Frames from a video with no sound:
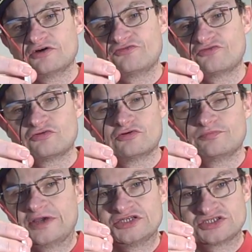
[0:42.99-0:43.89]
for
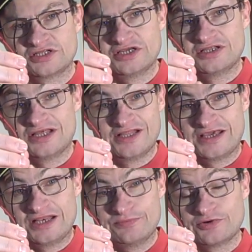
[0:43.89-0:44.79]
basically
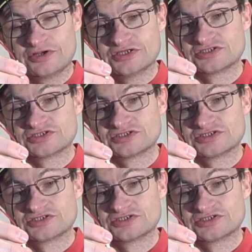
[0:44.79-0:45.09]
nearly anybody.